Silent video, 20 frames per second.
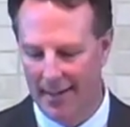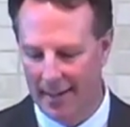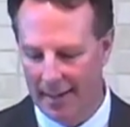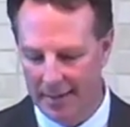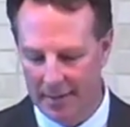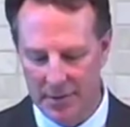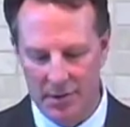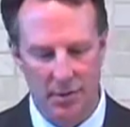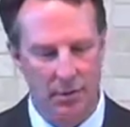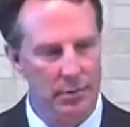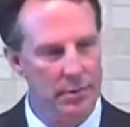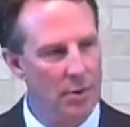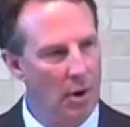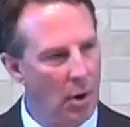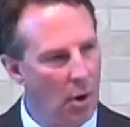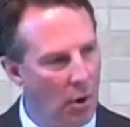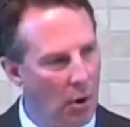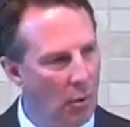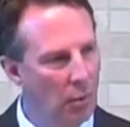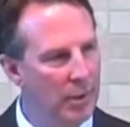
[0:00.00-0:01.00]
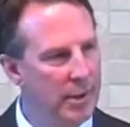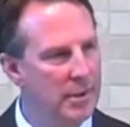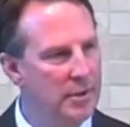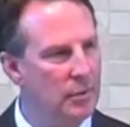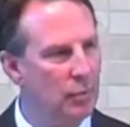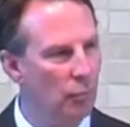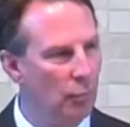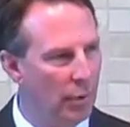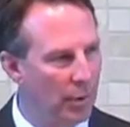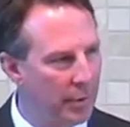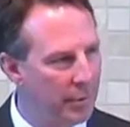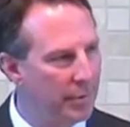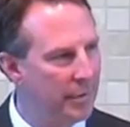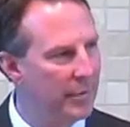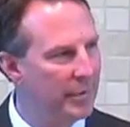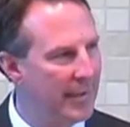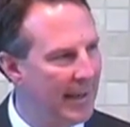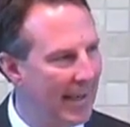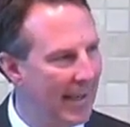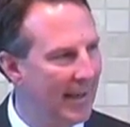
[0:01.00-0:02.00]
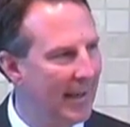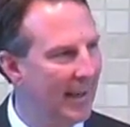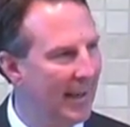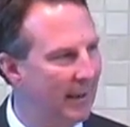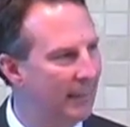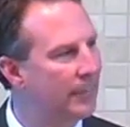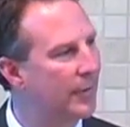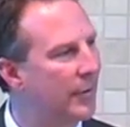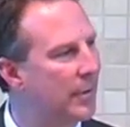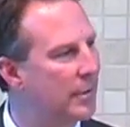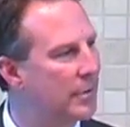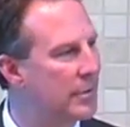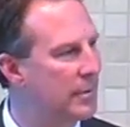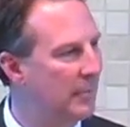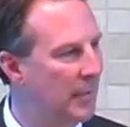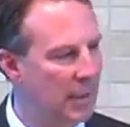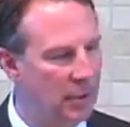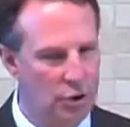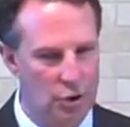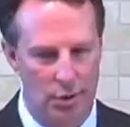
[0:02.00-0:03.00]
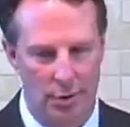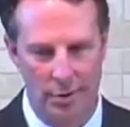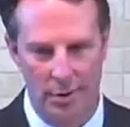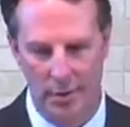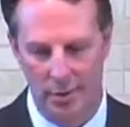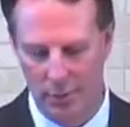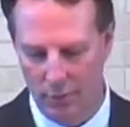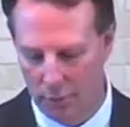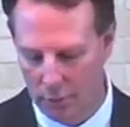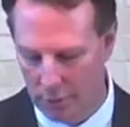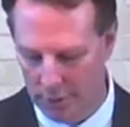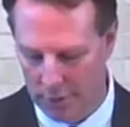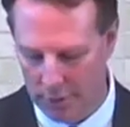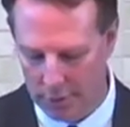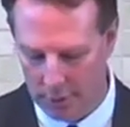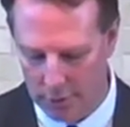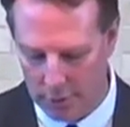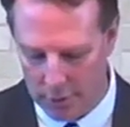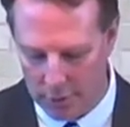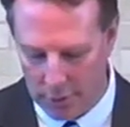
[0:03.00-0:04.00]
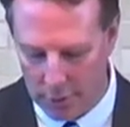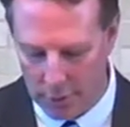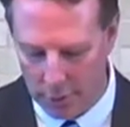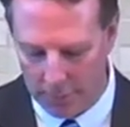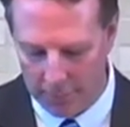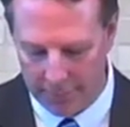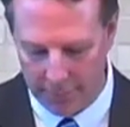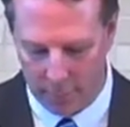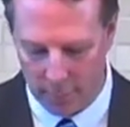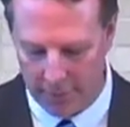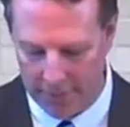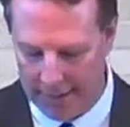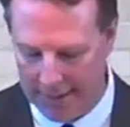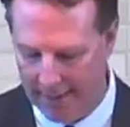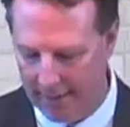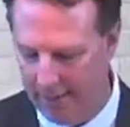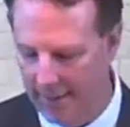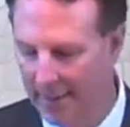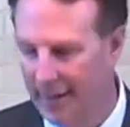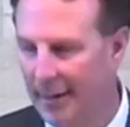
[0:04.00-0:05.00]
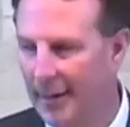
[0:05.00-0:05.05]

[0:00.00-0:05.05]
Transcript: And so it's always worth that effort to make sure that you go for that.